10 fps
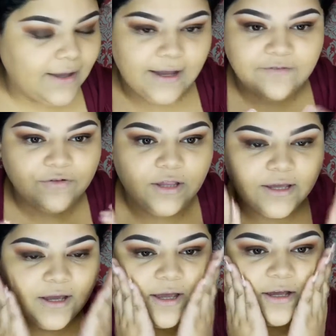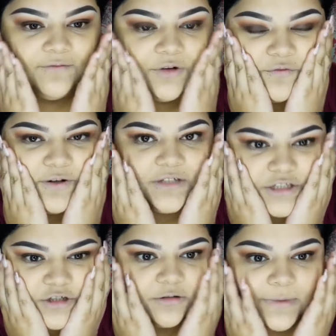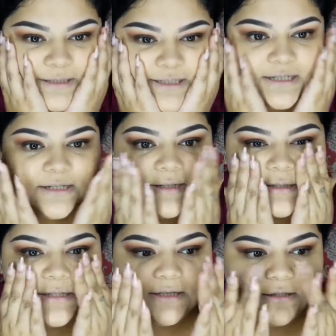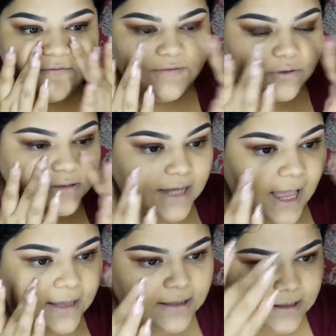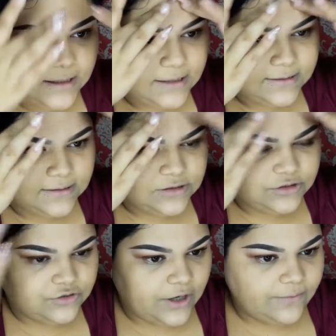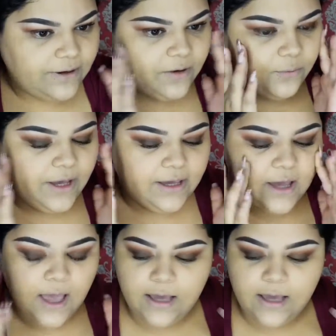Like, I feel like I have no foundation on my skin. It doesn't feel tacky. It does dry right away.